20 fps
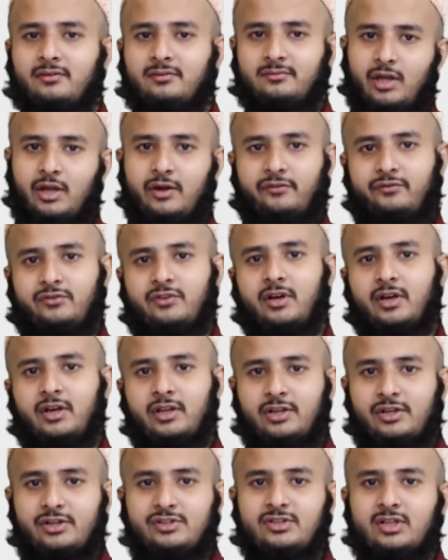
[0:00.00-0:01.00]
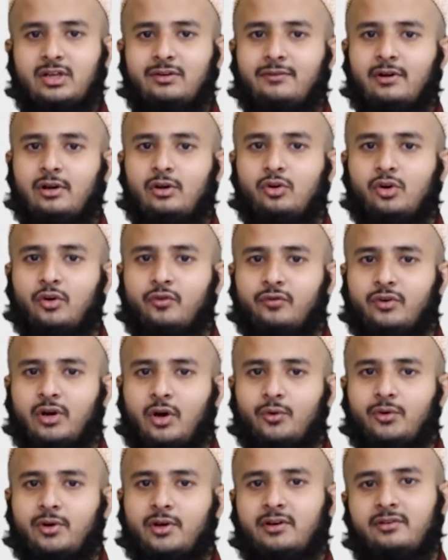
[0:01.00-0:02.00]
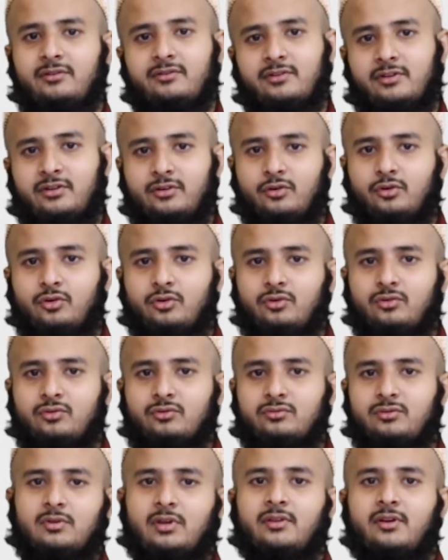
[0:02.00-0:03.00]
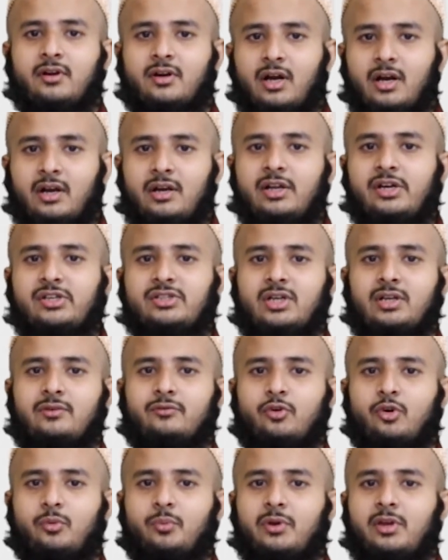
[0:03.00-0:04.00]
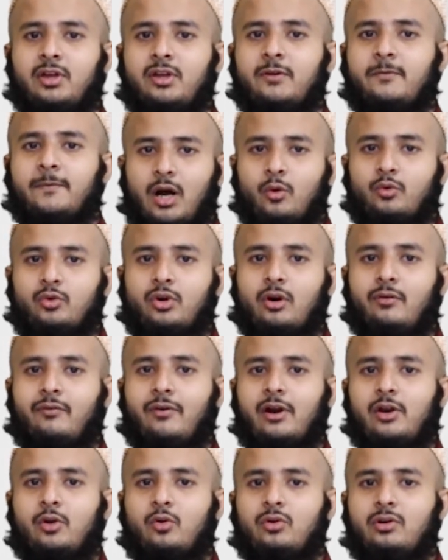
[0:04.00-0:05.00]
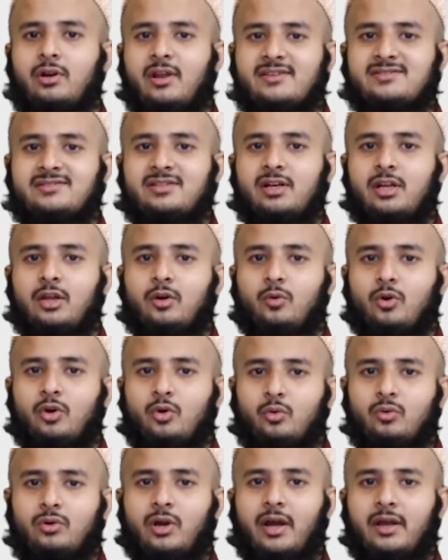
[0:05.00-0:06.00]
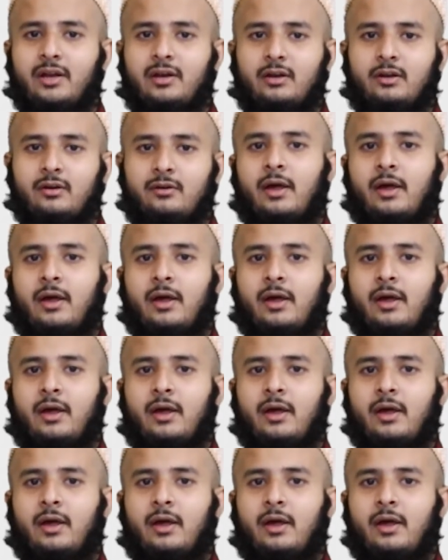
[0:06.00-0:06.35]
If the initial value of counter is 0, then the condition would be counter value less than equal to 9.